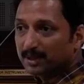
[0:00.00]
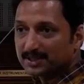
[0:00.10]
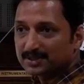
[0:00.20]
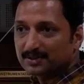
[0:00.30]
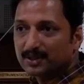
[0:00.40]

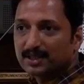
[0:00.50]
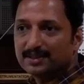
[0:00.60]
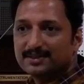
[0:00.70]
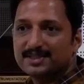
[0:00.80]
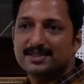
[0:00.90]
image, okay,
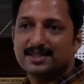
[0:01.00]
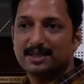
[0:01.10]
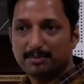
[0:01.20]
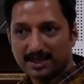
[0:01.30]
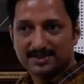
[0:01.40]
this is
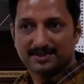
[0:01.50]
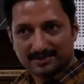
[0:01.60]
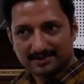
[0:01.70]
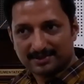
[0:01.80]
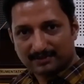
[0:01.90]
an image.
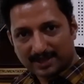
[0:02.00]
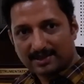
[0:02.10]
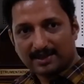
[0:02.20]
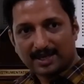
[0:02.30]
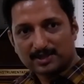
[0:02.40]
We
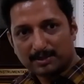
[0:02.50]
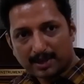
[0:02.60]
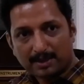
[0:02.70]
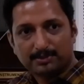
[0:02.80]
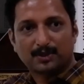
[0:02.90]
can actually
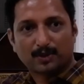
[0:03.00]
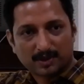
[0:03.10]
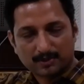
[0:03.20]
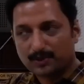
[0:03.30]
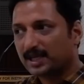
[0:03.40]
map the
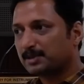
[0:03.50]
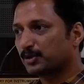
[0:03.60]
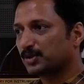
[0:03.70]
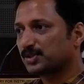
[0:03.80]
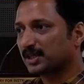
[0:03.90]
contact
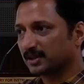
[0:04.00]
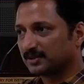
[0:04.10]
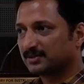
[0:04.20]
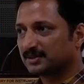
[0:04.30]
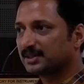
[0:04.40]
potential,
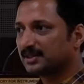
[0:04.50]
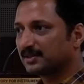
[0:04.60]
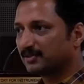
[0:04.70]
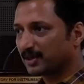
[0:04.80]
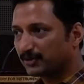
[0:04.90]

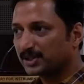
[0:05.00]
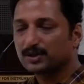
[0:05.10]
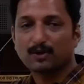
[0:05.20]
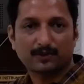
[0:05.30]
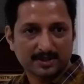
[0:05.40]
the work
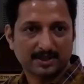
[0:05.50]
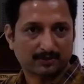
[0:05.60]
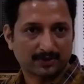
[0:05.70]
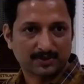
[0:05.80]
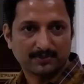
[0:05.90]
function over the
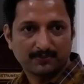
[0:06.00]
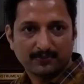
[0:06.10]
surface.